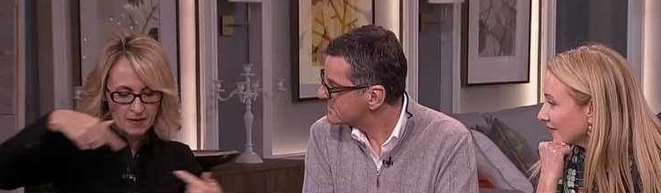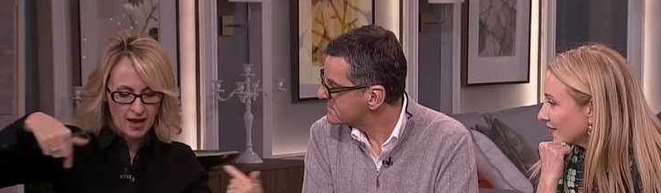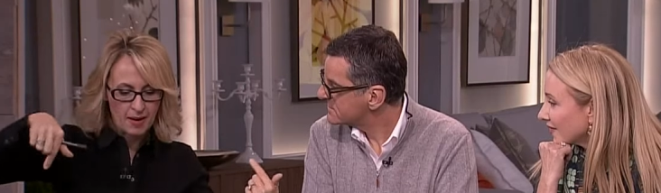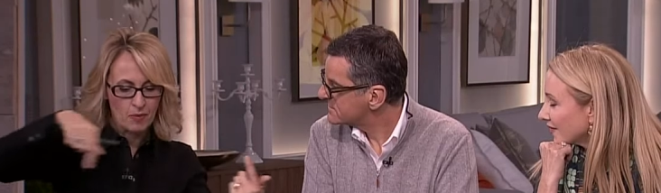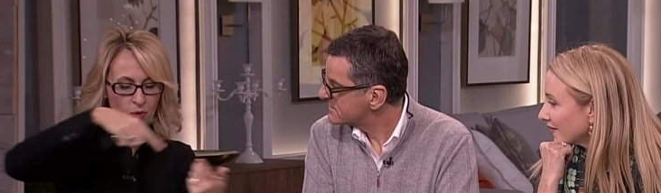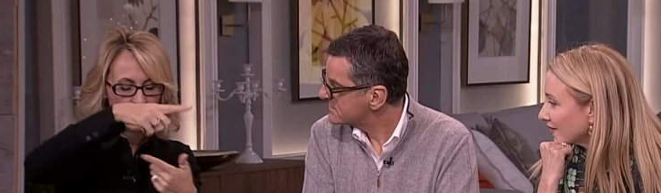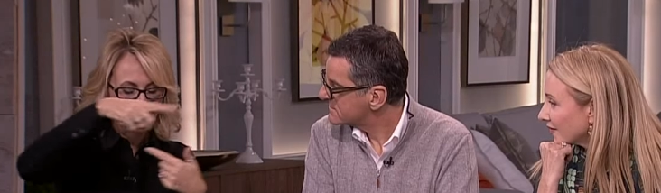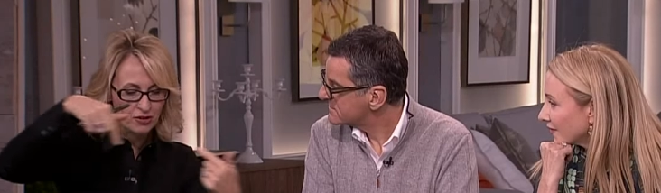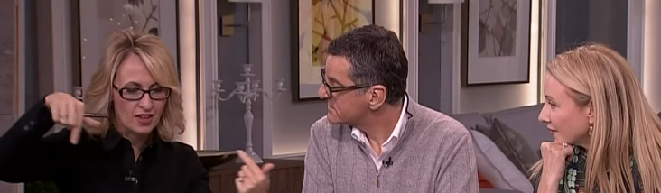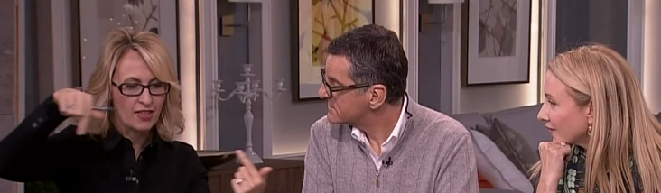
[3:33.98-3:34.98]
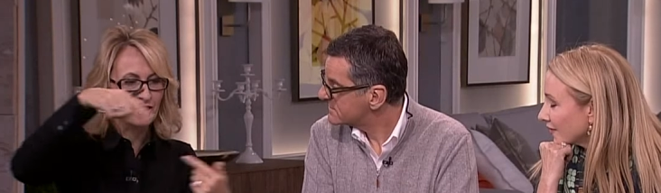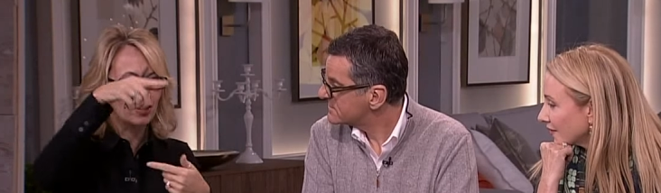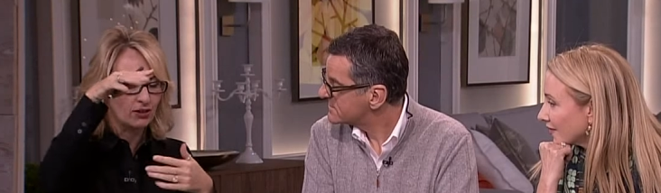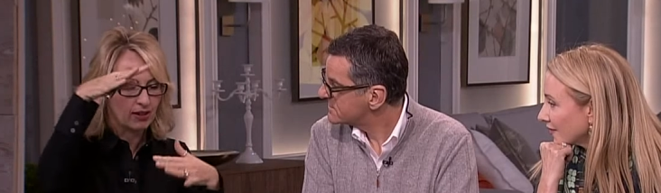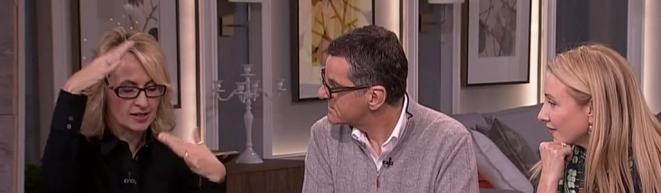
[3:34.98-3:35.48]
Speaker 1: um, one after the other, and
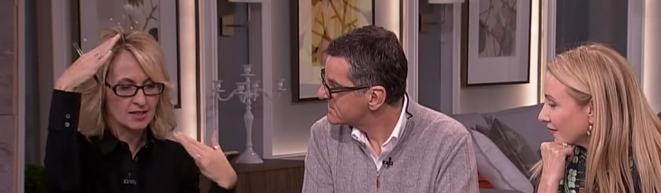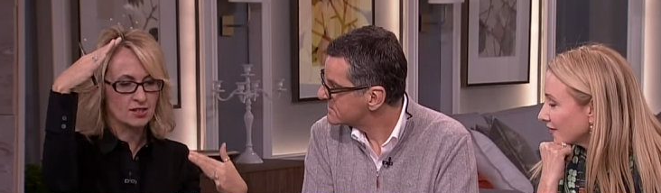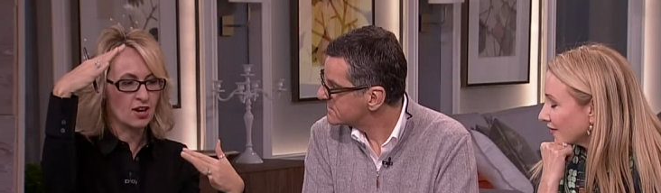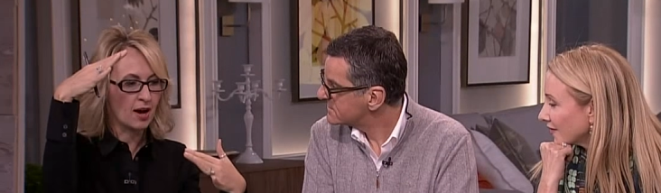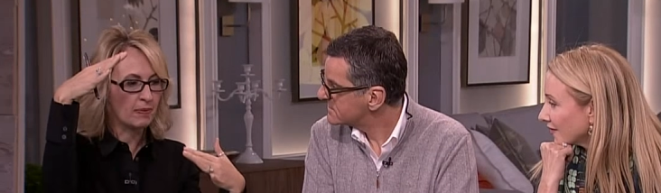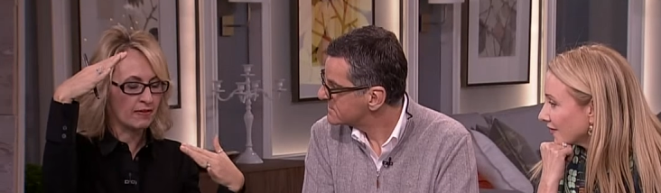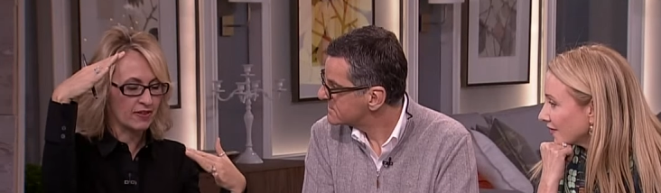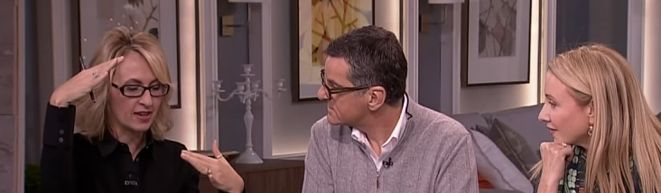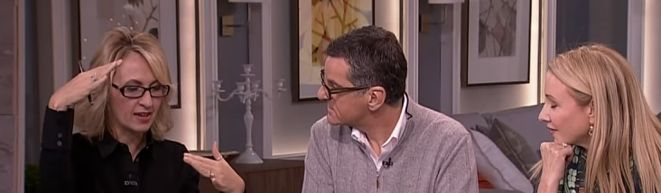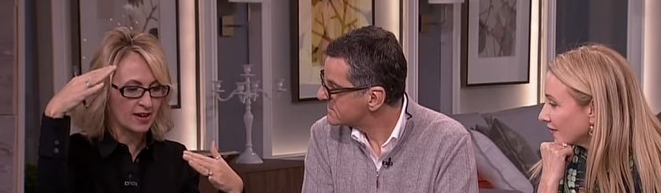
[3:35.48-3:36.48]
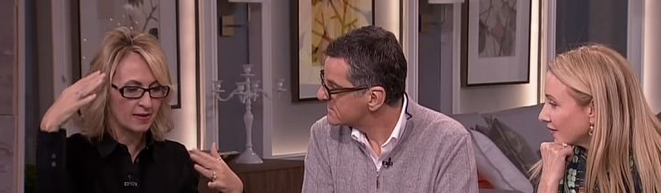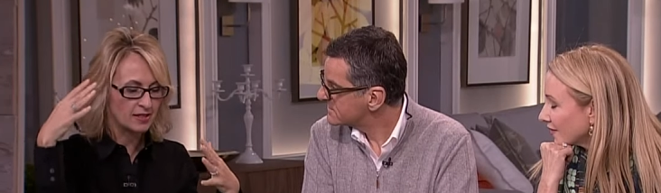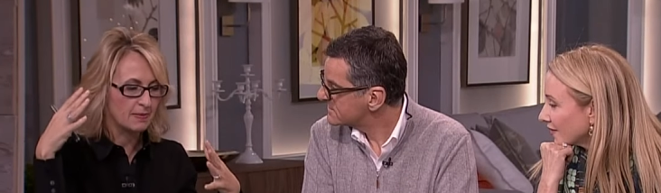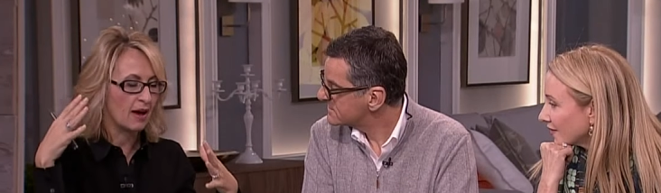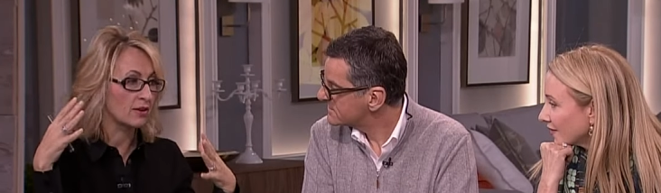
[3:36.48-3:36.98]
you get to the top of the uh, this
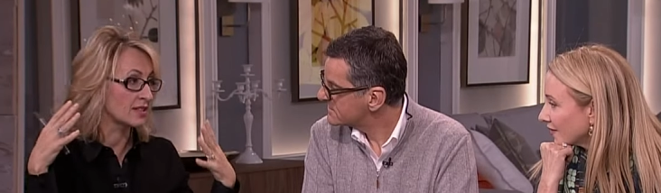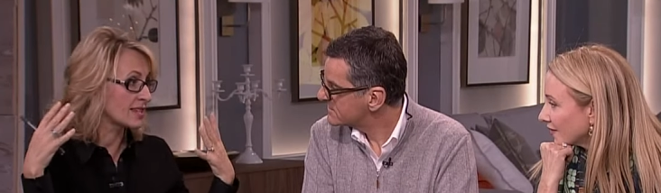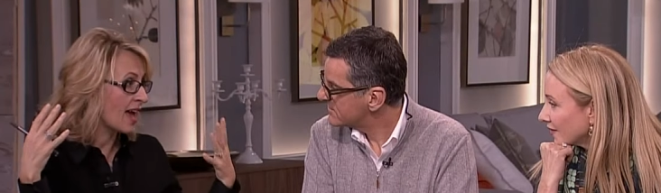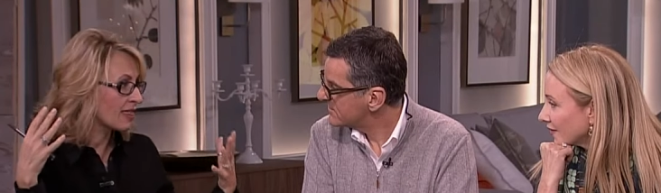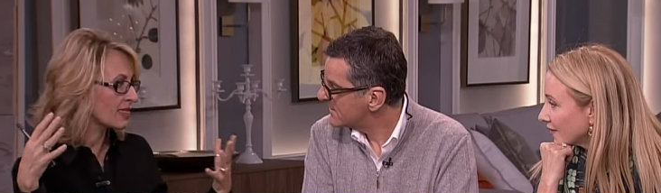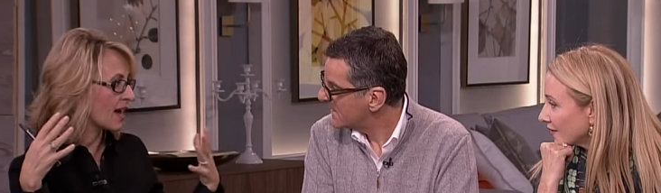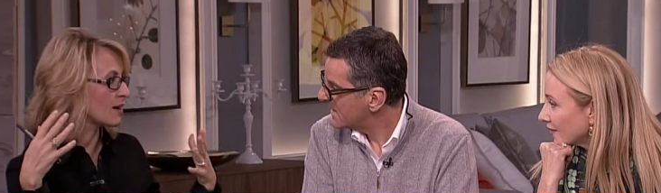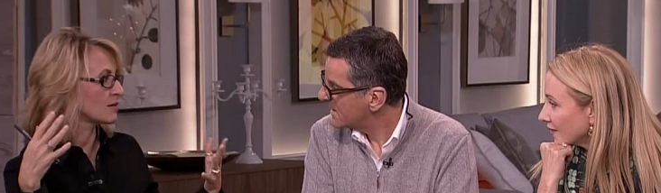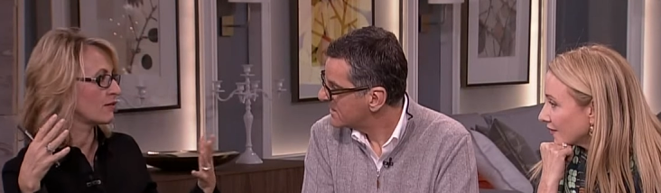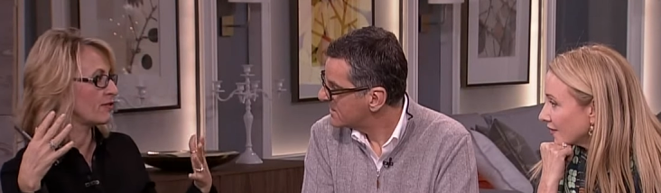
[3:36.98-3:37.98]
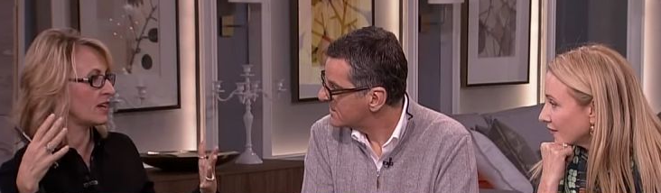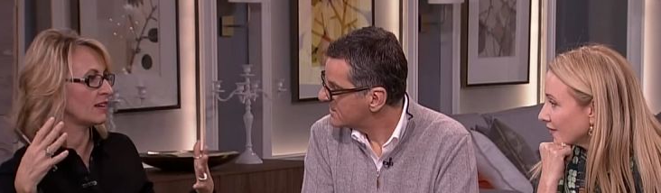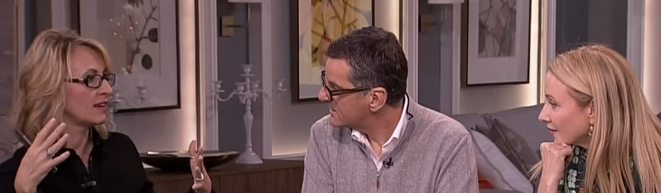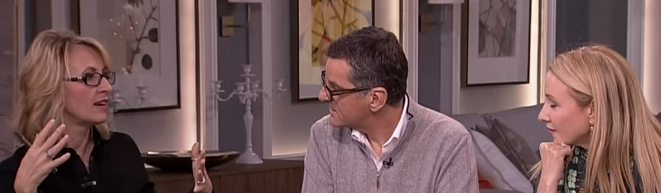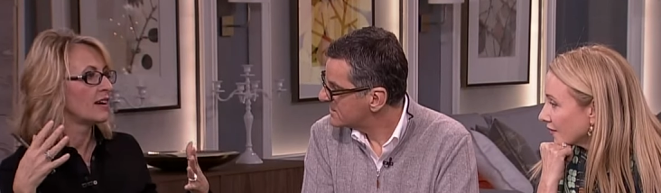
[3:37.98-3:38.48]
mountain. It's 10,000 feet
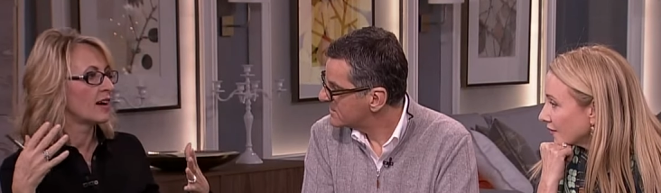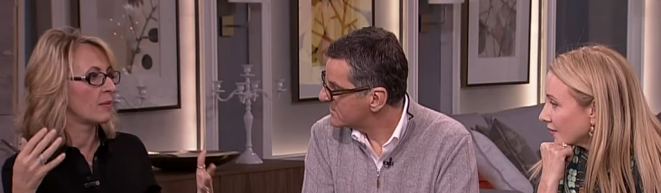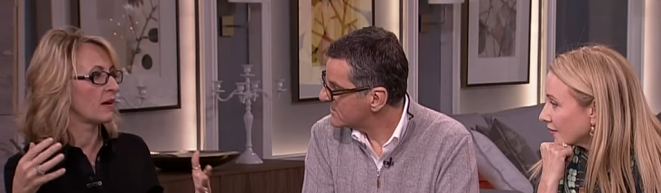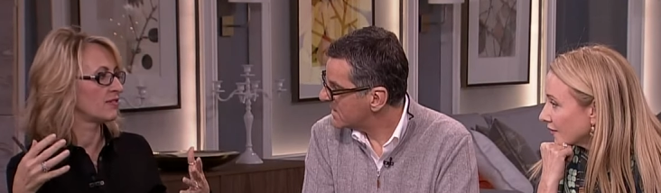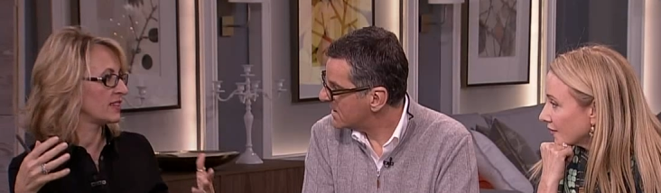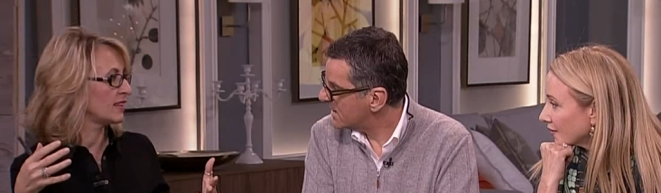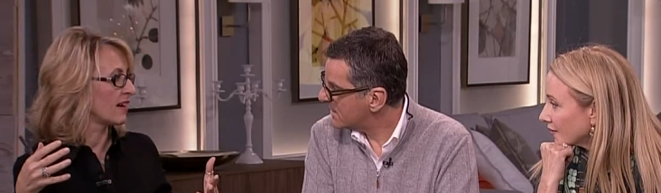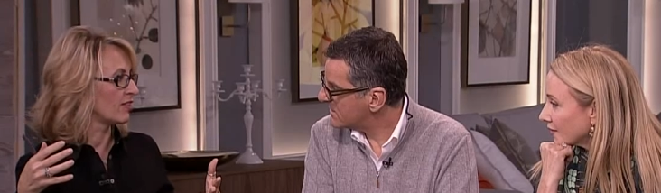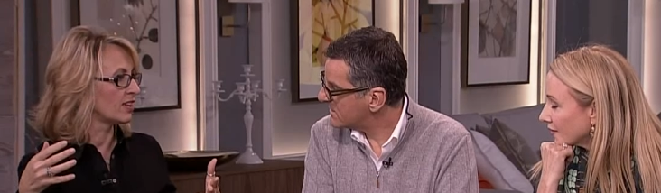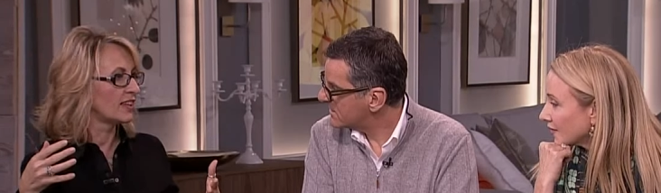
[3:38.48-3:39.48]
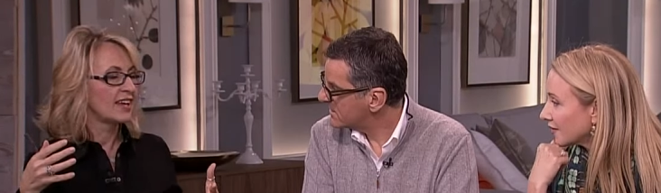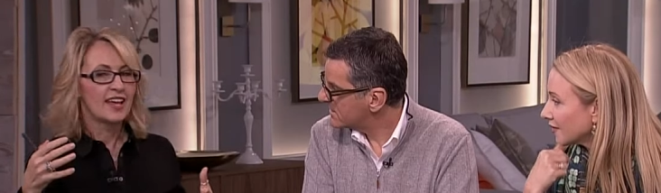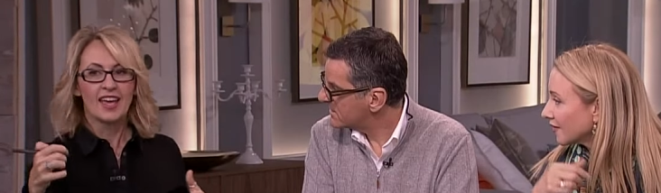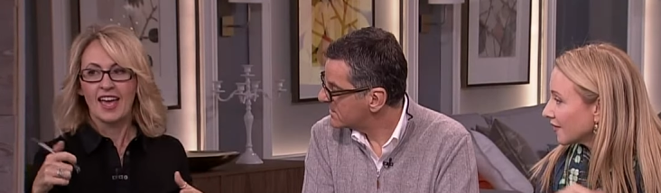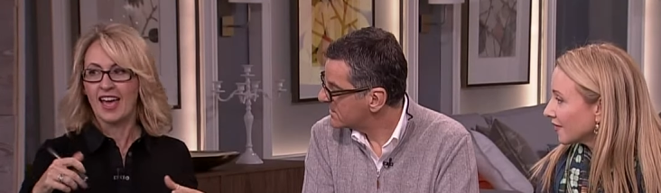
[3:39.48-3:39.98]
above sea level,
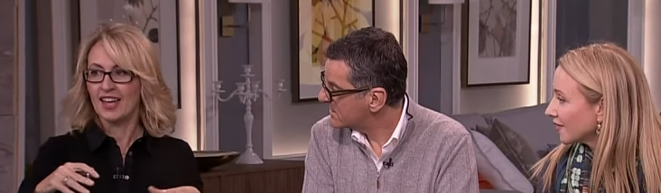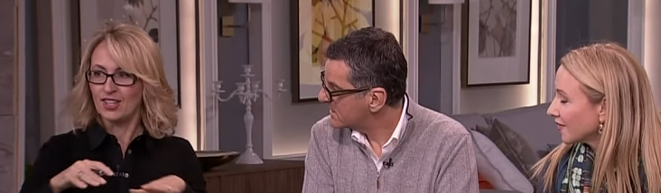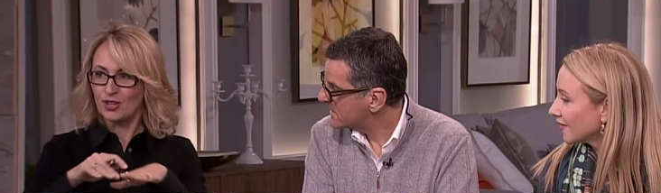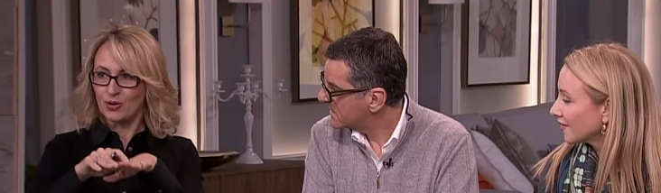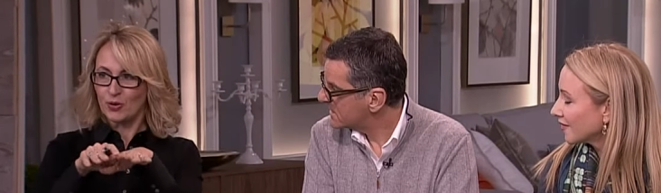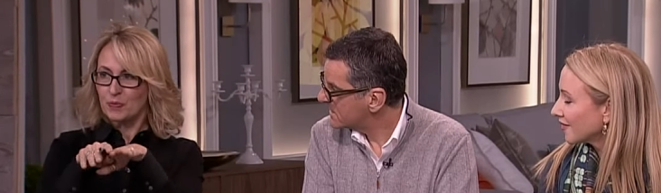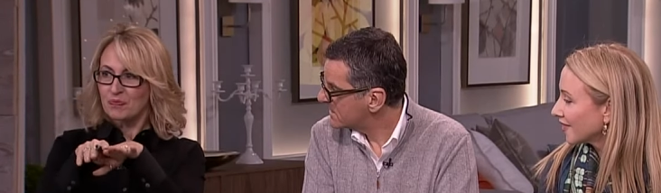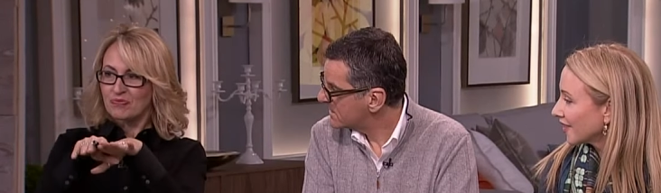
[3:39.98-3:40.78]
wow. and you